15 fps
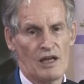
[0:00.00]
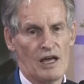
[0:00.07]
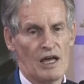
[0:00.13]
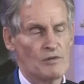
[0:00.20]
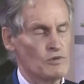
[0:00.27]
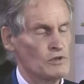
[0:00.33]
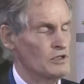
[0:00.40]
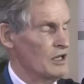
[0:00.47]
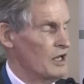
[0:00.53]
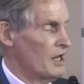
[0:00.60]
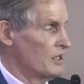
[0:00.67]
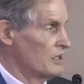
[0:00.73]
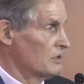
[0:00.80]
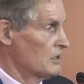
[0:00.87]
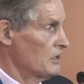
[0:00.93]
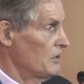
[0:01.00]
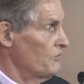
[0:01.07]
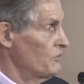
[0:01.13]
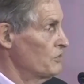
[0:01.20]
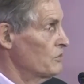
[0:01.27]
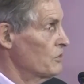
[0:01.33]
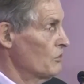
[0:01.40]
I would like, if
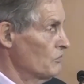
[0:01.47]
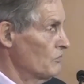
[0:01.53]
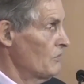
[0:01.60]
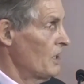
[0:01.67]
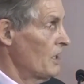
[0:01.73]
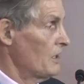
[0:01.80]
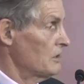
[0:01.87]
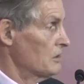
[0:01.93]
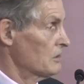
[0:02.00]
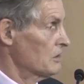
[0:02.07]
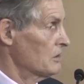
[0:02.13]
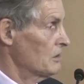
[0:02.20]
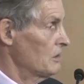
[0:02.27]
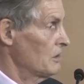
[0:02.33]
you don't mind,